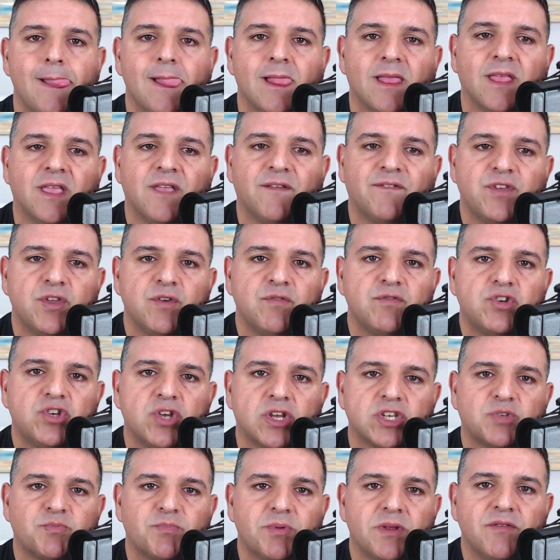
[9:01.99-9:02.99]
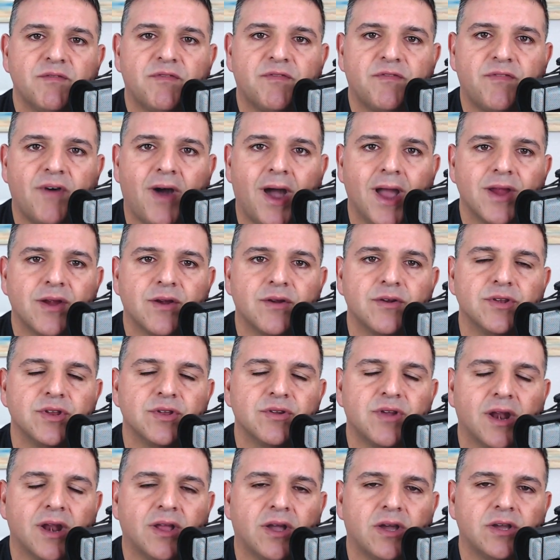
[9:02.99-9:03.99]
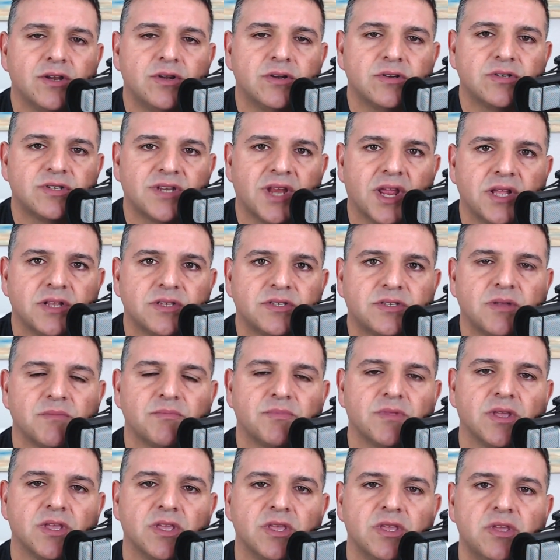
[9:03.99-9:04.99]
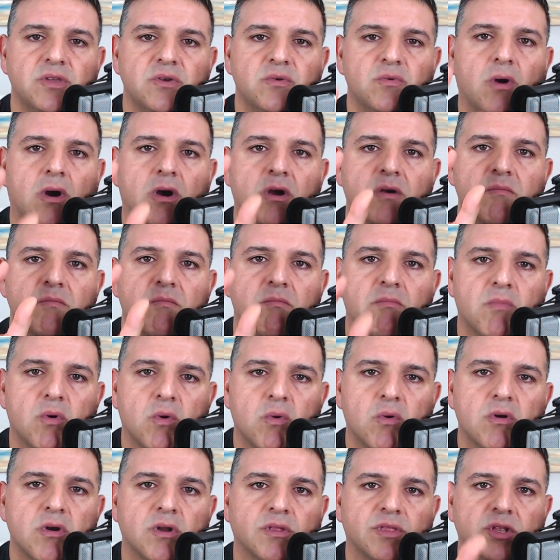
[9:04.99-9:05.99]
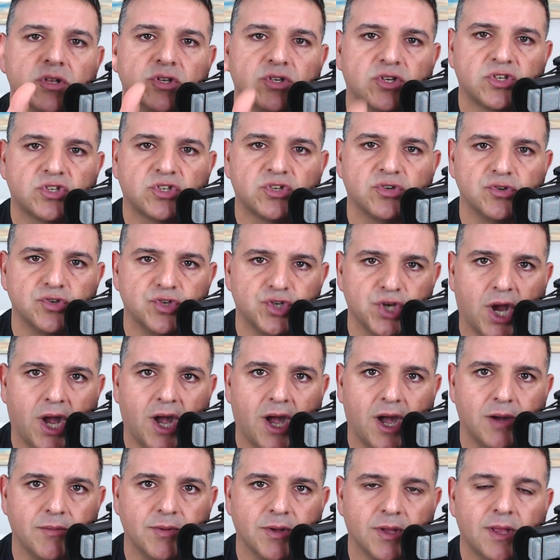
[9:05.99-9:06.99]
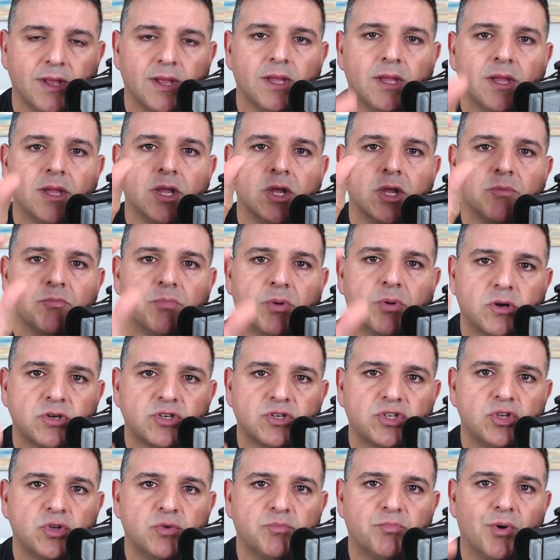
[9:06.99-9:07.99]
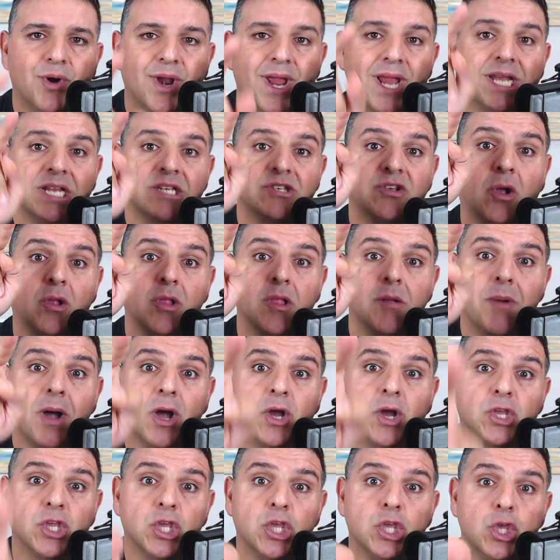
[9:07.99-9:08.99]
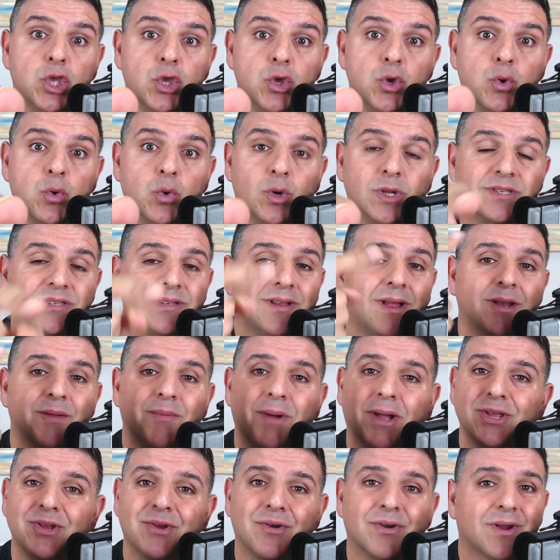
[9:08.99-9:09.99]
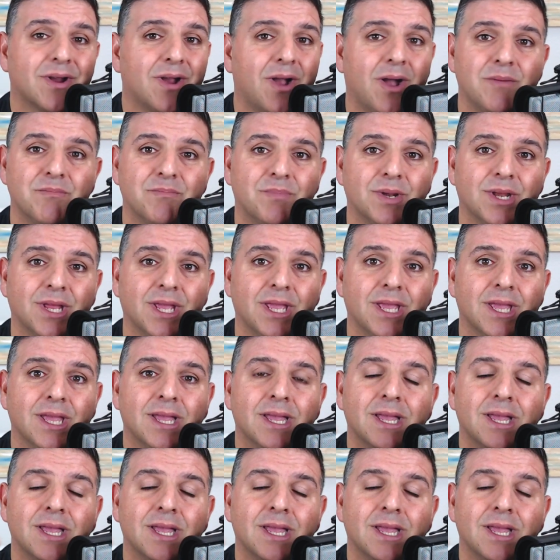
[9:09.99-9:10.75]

If you've just been fired, you got to understand something. You are more than just your job. Personal brand is all about you. It's not about your company.